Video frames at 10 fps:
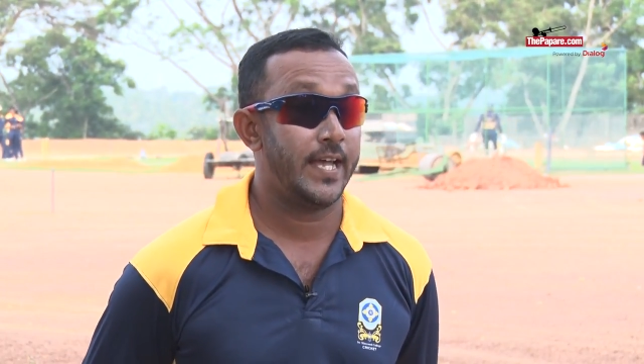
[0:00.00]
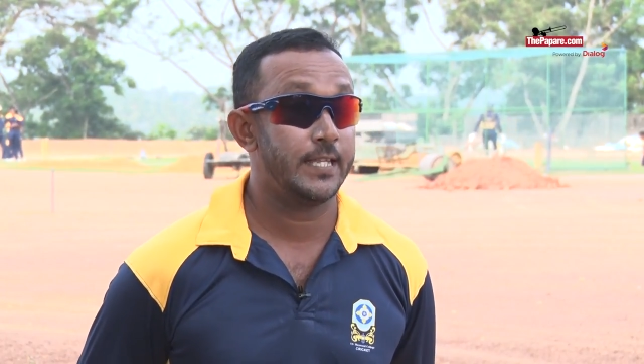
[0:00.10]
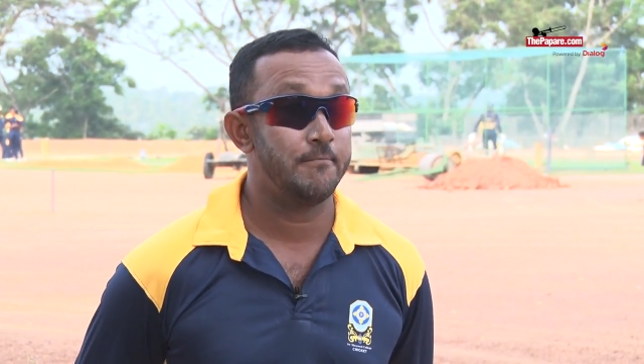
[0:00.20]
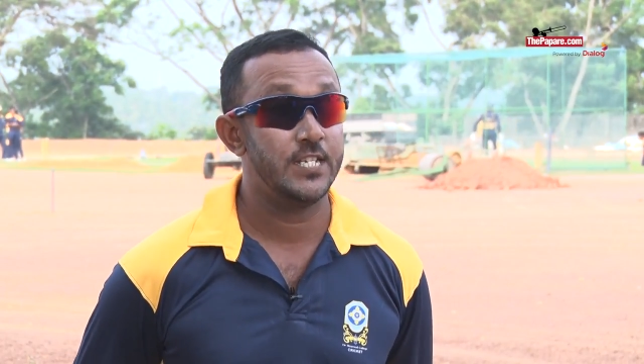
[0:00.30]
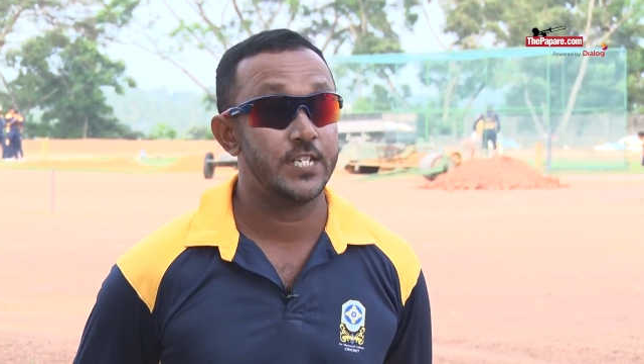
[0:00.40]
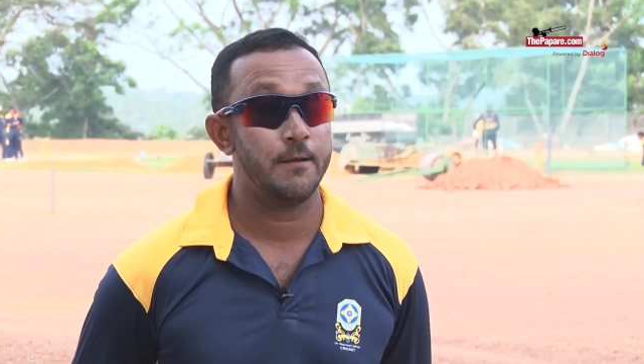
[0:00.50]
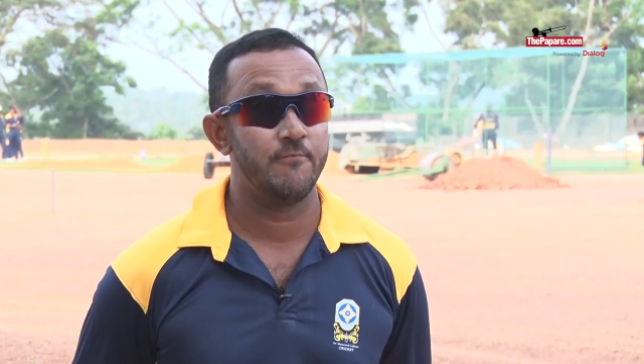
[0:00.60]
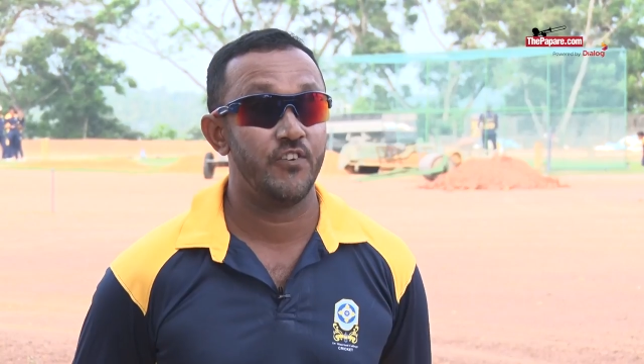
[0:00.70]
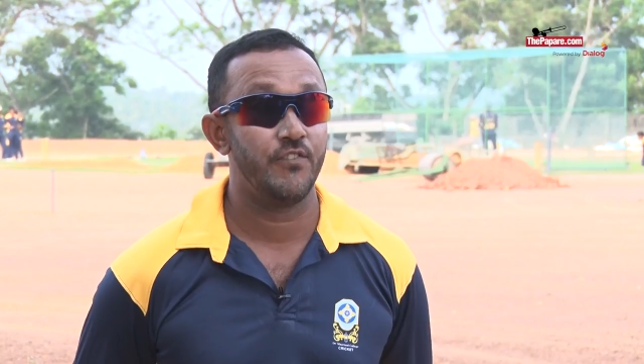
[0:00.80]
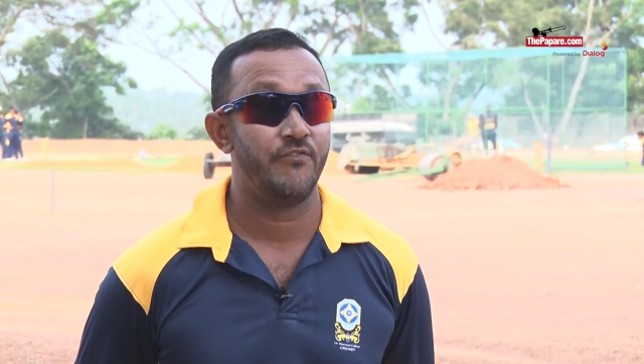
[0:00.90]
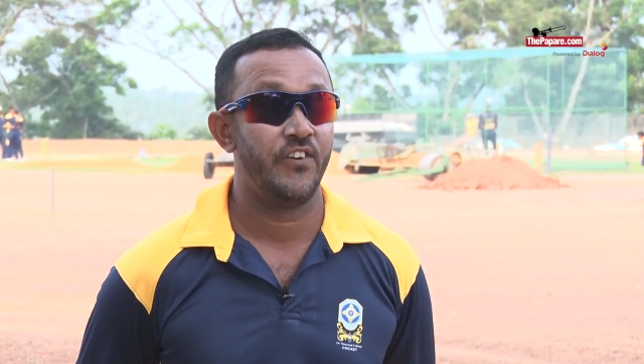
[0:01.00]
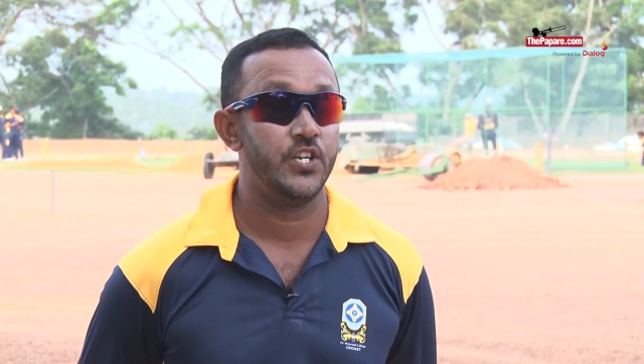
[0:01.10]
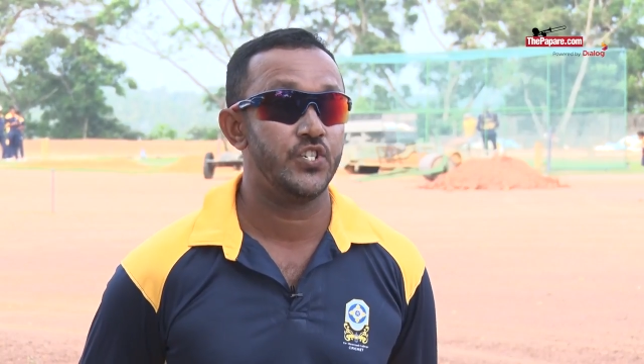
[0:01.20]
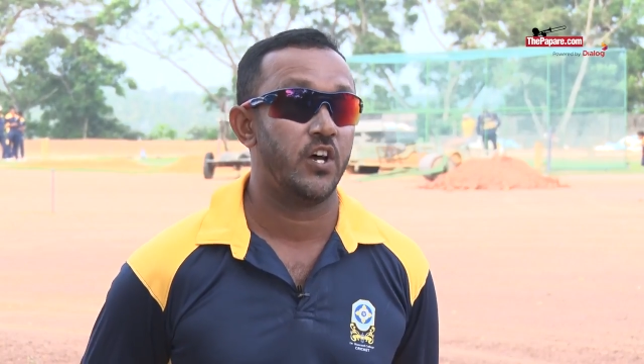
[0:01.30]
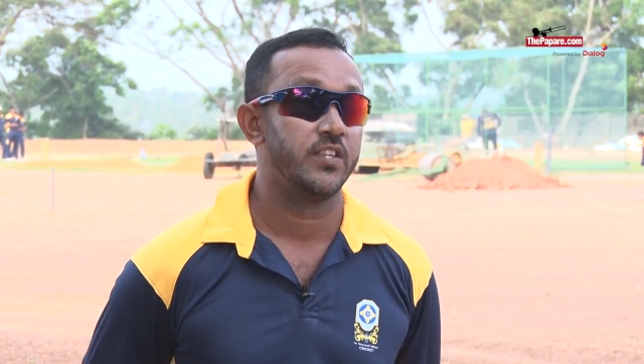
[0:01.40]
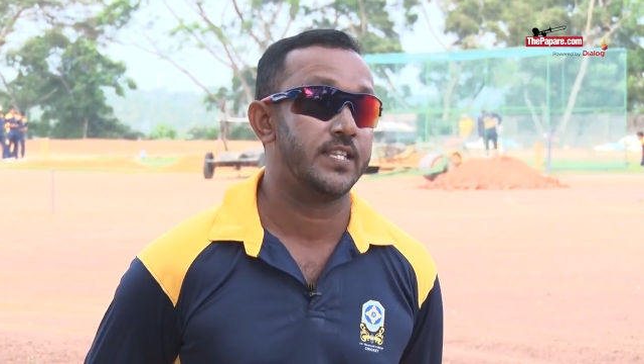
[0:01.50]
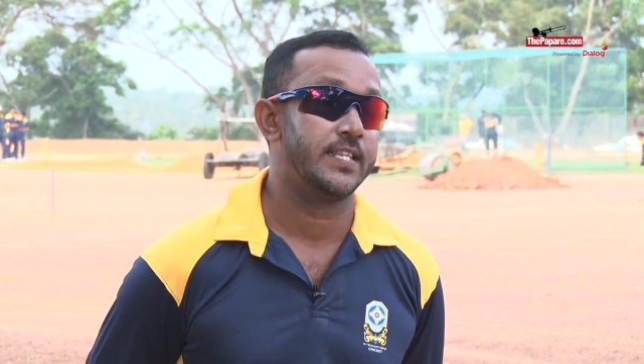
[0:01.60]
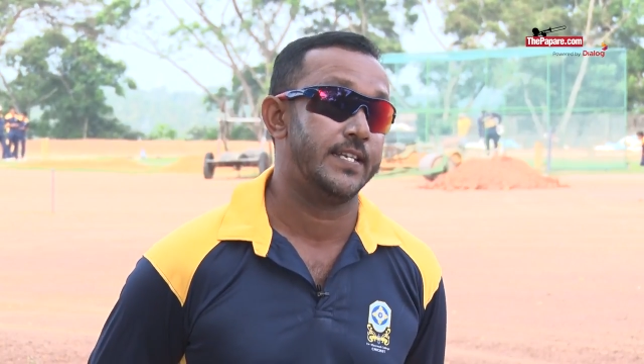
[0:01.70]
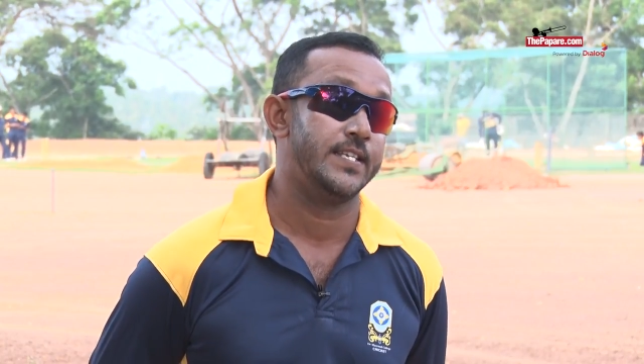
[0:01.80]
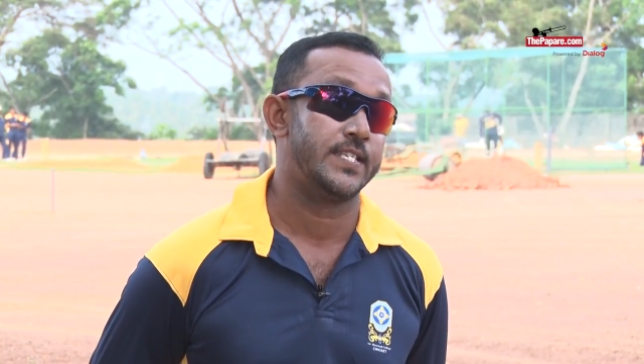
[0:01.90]
At the meantime, we were finished on
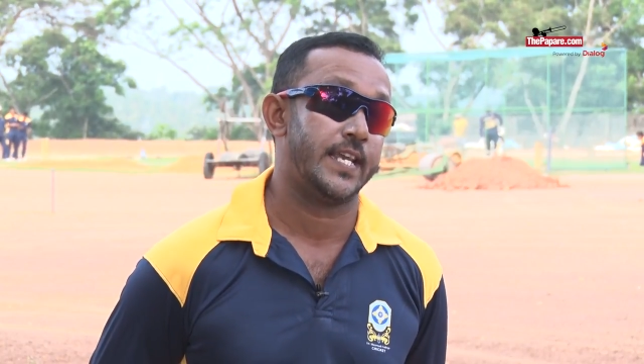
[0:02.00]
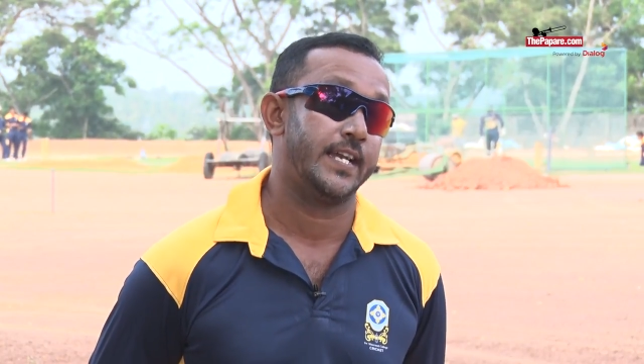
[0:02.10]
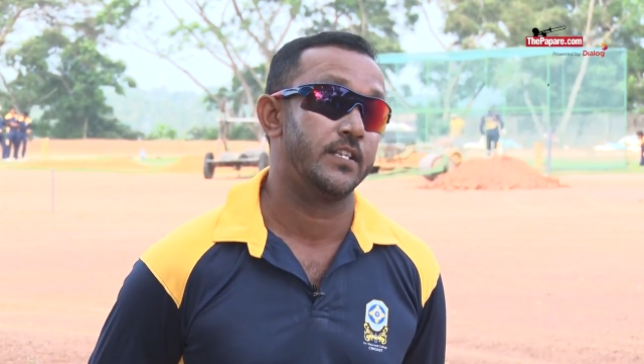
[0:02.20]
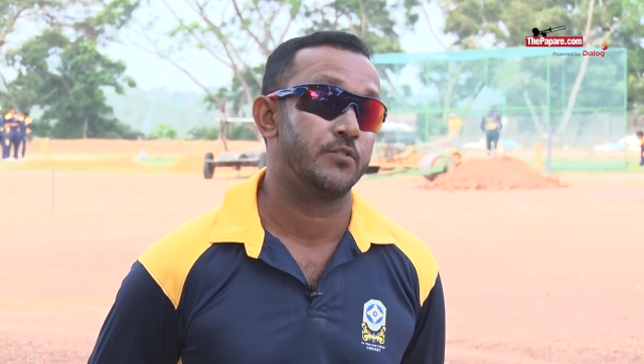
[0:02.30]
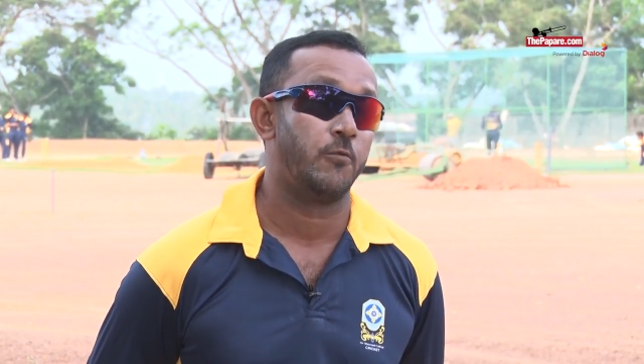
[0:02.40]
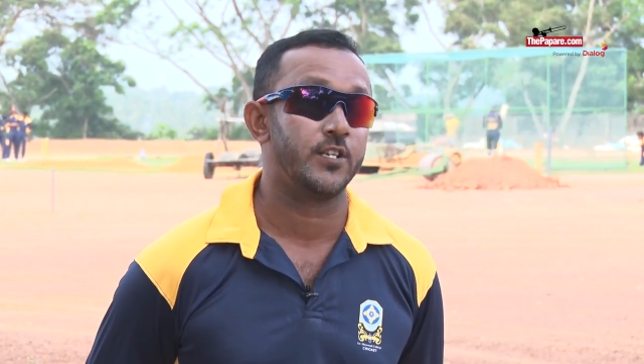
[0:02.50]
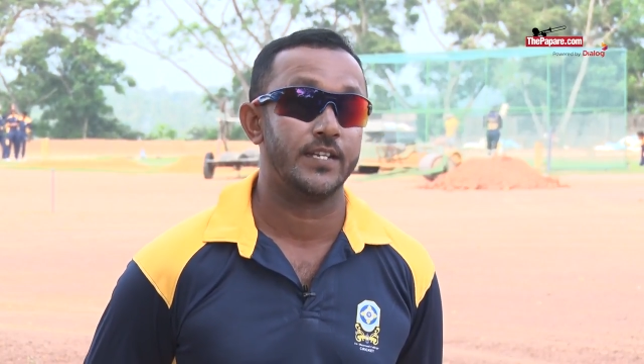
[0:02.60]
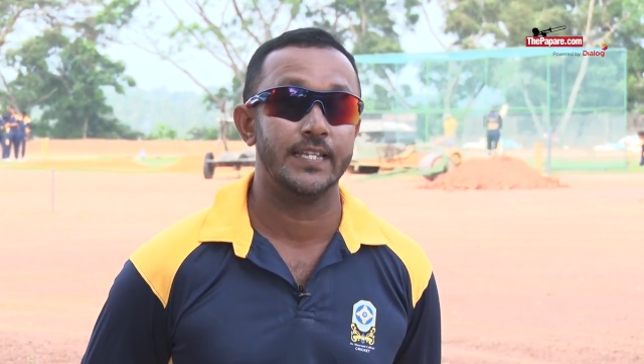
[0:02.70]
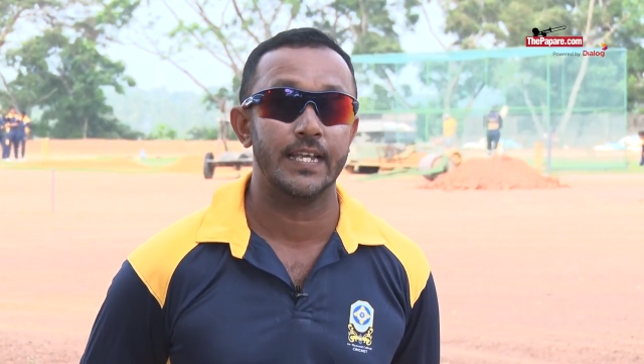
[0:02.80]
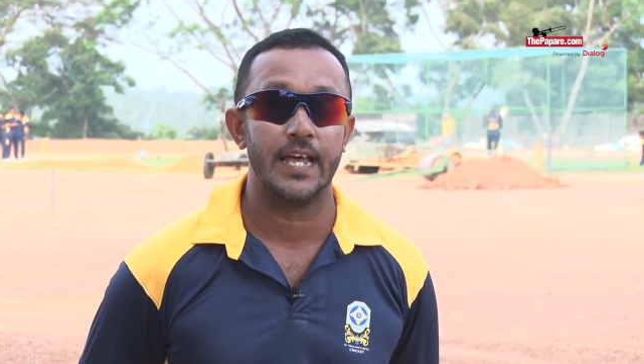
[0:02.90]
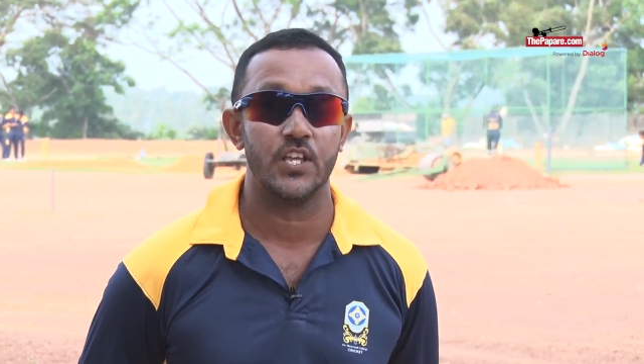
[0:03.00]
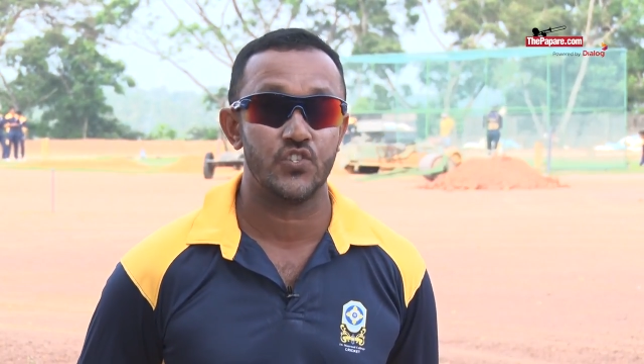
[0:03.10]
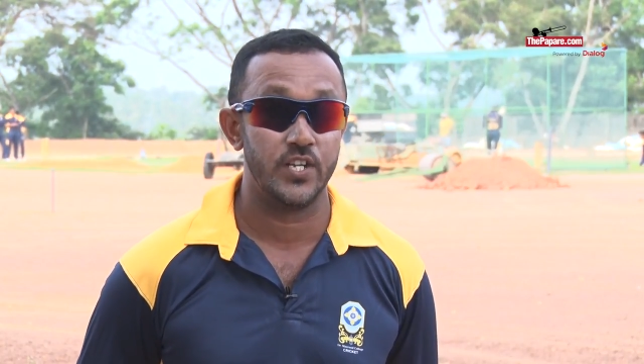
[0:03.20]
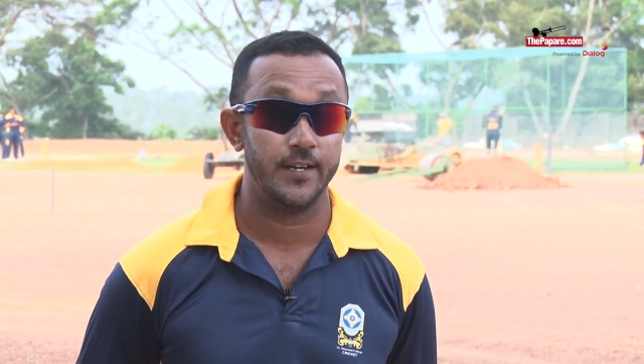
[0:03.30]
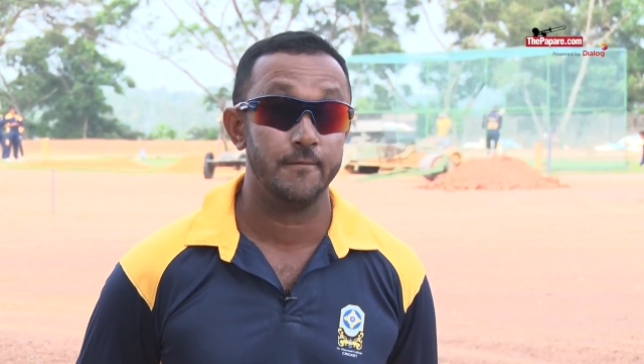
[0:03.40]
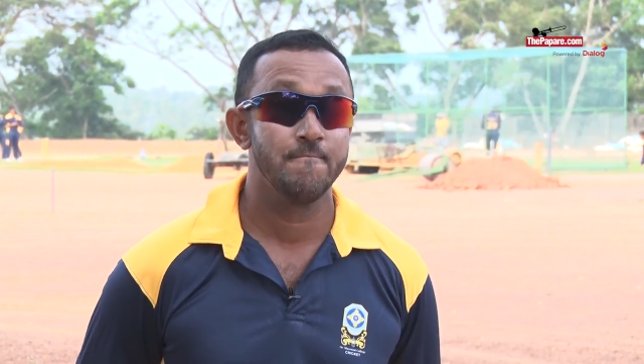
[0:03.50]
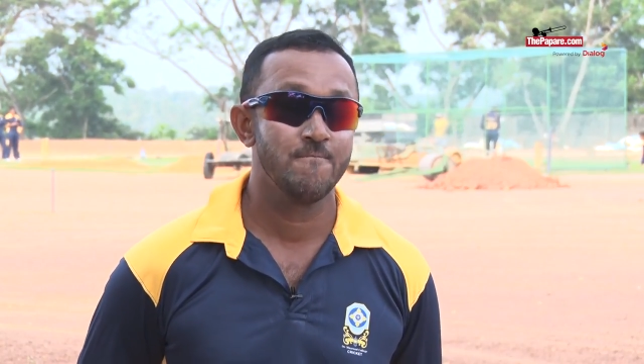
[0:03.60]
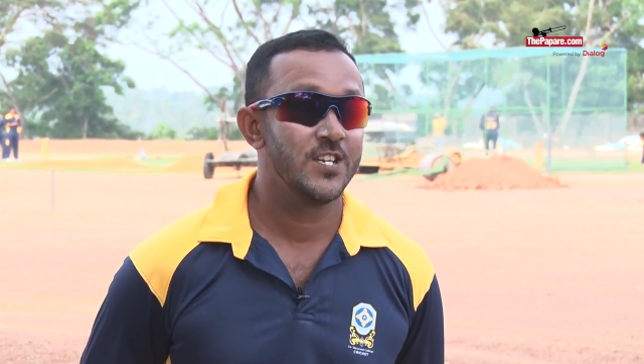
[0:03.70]
32nd spot in the last year.